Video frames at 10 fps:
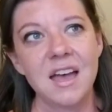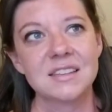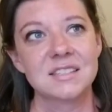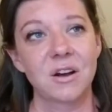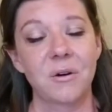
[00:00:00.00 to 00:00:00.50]

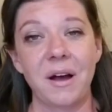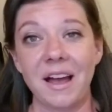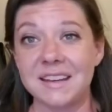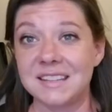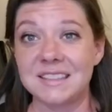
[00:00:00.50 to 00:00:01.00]
So
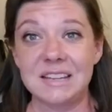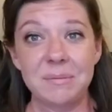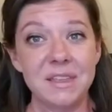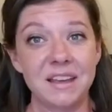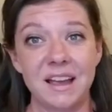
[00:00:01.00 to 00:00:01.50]
I did the same
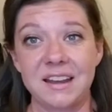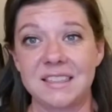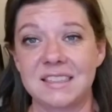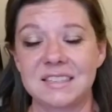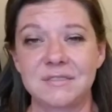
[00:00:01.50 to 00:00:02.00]
thing. I knit
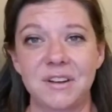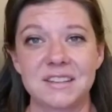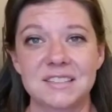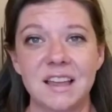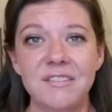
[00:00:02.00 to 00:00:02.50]
the sleeve on
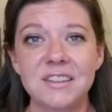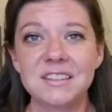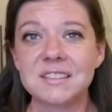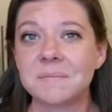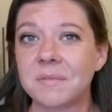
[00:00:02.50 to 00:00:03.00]
7s,
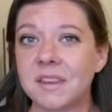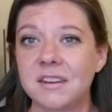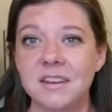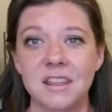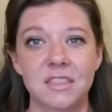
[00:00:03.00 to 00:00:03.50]

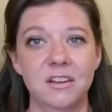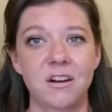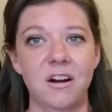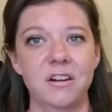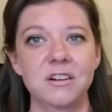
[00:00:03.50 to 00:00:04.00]
knit the
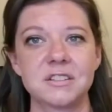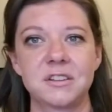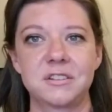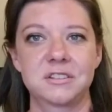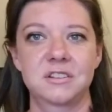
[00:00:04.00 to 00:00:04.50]
garter, so
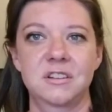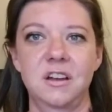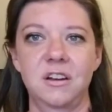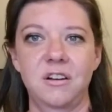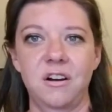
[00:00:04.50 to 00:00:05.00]
there's
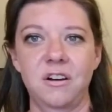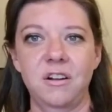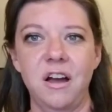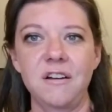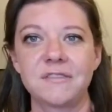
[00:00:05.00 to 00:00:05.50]
a garter
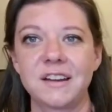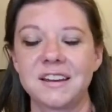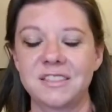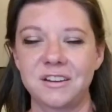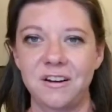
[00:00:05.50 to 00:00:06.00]
cuff. I
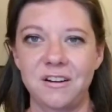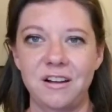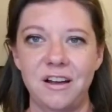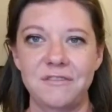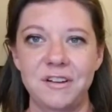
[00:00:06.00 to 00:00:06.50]
knit the garter
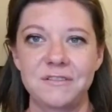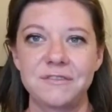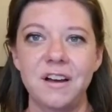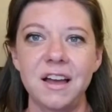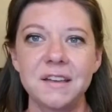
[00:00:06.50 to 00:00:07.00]
cuff on
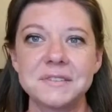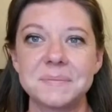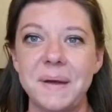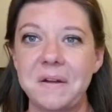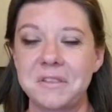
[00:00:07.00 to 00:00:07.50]
5s,
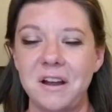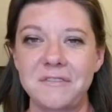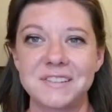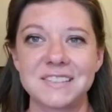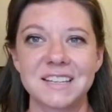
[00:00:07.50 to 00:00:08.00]
bound it off
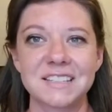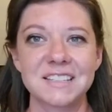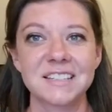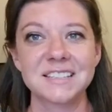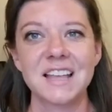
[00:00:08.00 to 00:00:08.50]
in
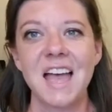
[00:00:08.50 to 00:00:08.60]
6s,